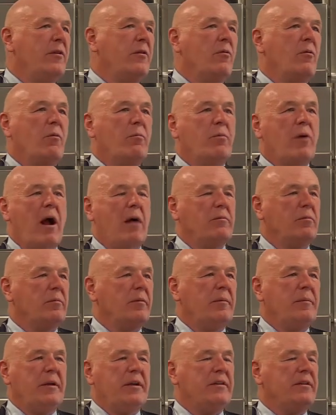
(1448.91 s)
there will
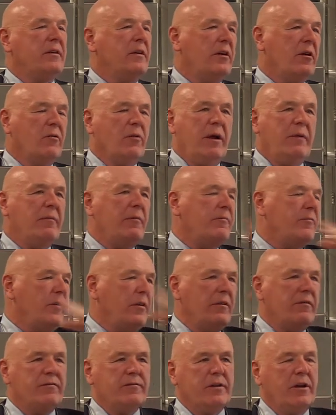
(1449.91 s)
probably be an agreement for the